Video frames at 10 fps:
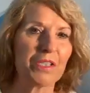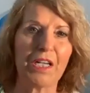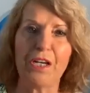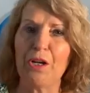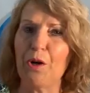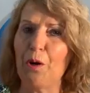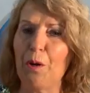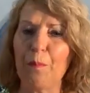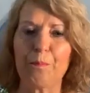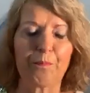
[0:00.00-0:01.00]
and say,
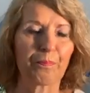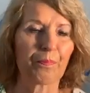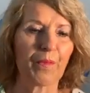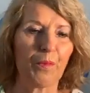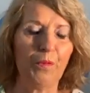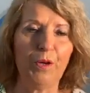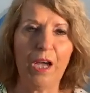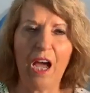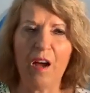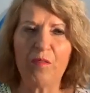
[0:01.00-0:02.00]
no, we
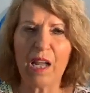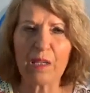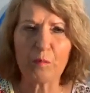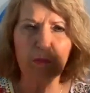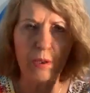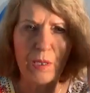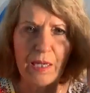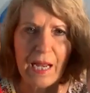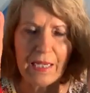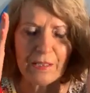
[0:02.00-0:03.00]
have like
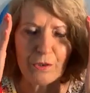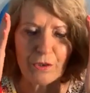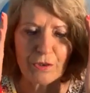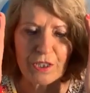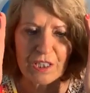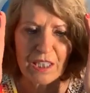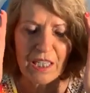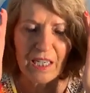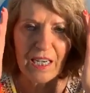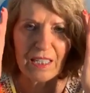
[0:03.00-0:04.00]
blinders,
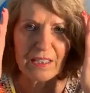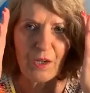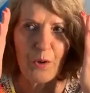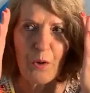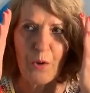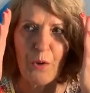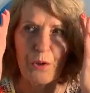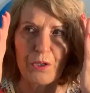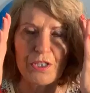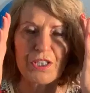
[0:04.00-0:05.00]
like the
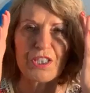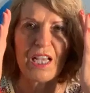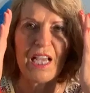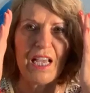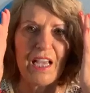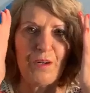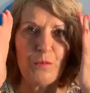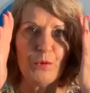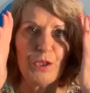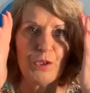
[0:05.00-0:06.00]
horse,
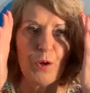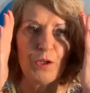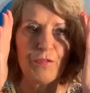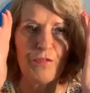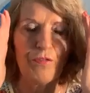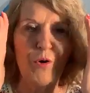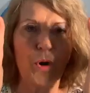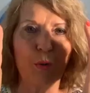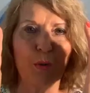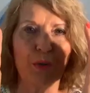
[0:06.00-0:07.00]
and we're going
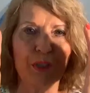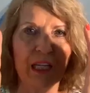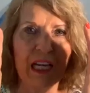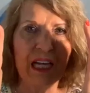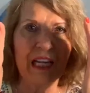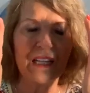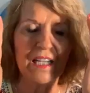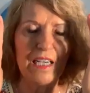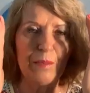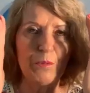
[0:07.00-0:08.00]
forward in
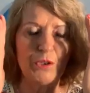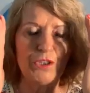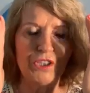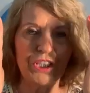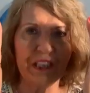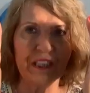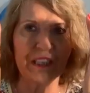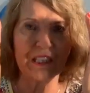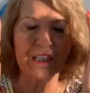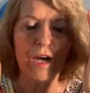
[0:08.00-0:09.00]
the name of
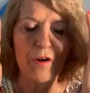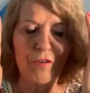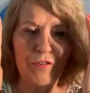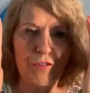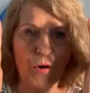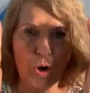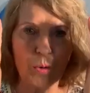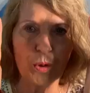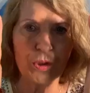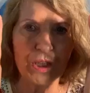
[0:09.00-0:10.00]
Jesus.
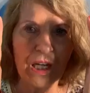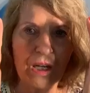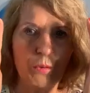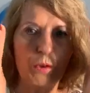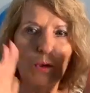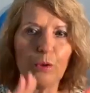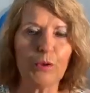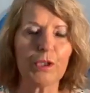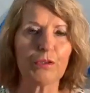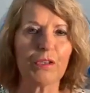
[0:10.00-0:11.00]
Forward. We don't
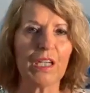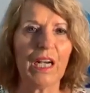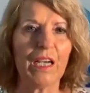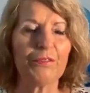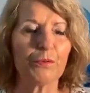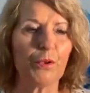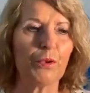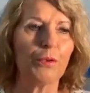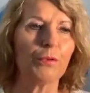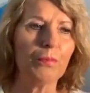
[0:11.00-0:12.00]
look to the left.
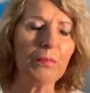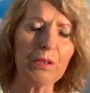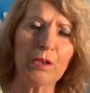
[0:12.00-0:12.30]
We don't